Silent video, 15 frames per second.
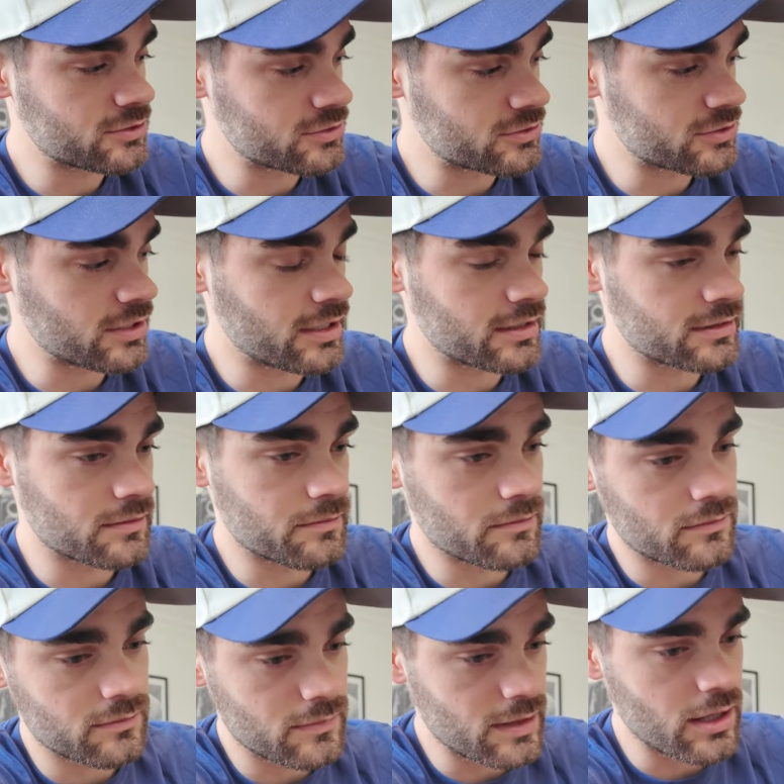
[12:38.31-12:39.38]
just trying to
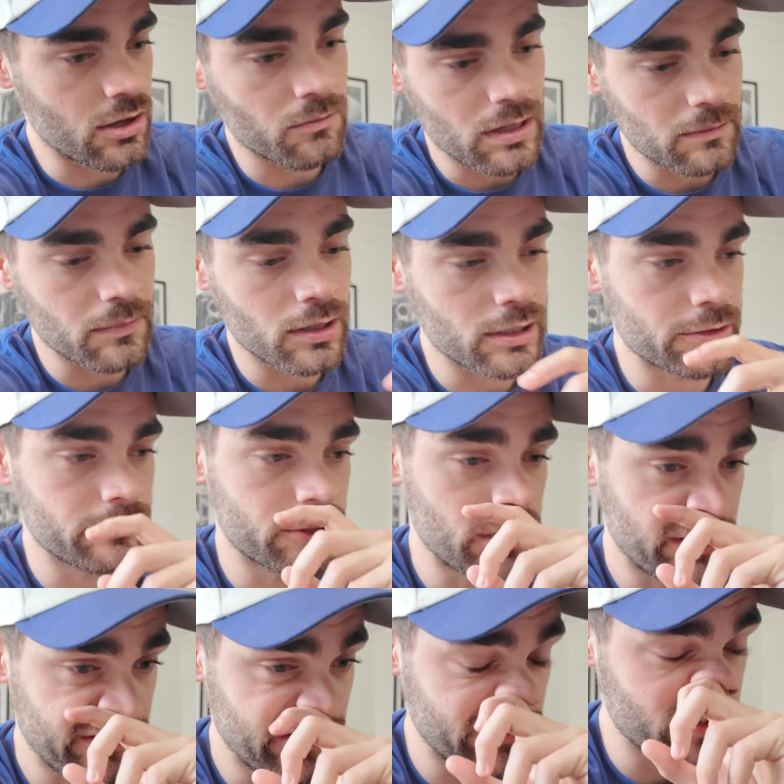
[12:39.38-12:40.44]
help my body
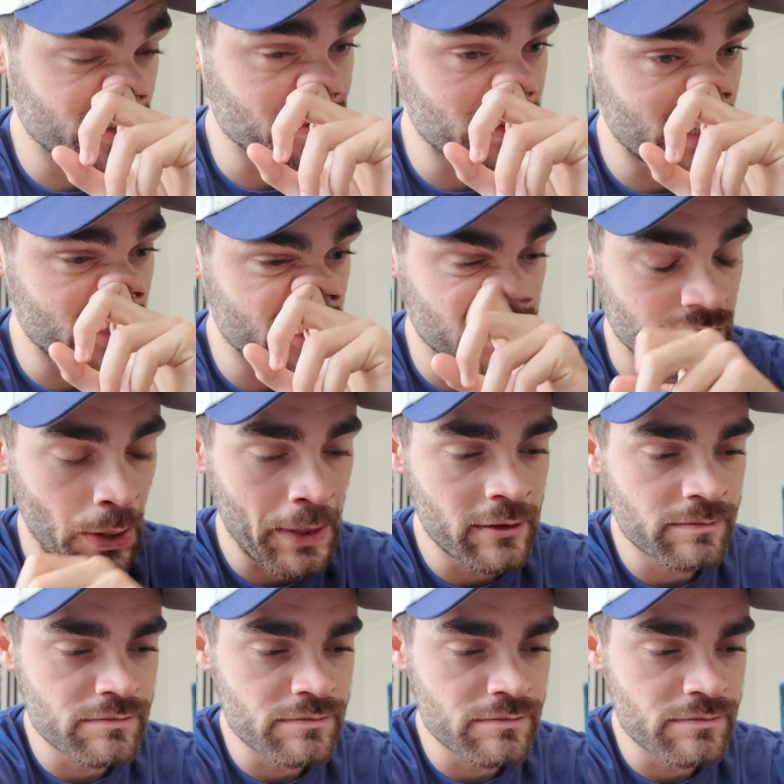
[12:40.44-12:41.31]
recover, feel better.